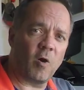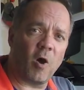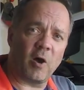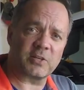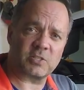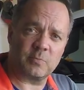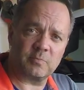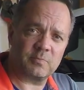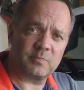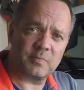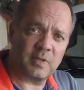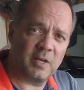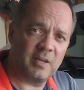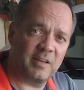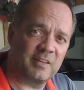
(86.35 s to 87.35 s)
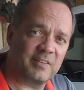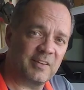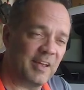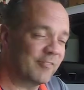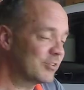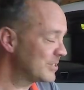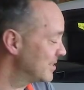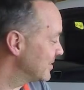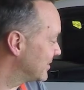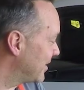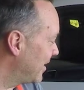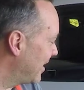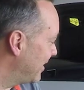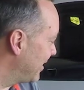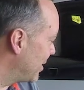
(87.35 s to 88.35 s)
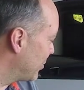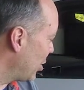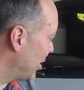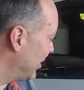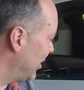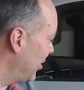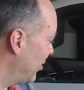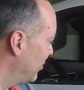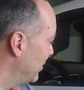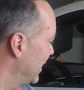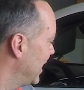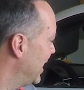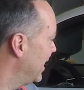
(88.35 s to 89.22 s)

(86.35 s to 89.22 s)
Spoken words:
awesome ever since I brought it home.